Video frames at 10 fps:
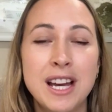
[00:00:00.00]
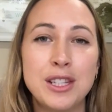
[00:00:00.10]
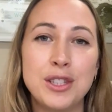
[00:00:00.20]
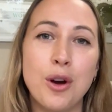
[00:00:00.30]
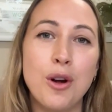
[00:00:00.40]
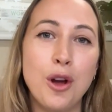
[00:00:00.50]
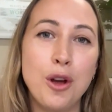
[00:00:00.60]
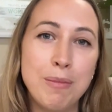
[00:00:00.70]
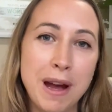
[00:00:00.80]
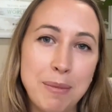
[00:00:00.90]
solo
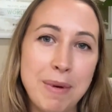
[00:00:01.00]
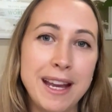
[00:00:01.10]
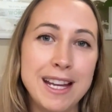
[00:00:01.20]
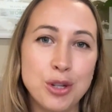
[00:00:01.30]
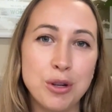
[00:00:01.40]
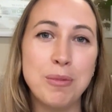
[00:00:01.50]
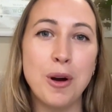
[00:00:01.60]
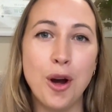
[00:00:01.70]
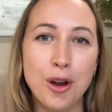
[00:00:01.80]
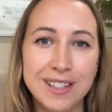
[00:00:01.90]
backpacking trip
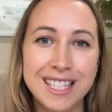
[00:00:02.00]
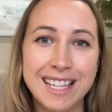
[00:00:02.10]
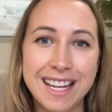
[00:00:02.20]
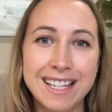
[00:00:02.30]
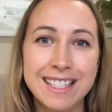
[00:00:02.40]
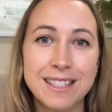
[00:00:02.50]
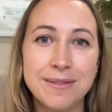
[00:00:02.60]
overseas.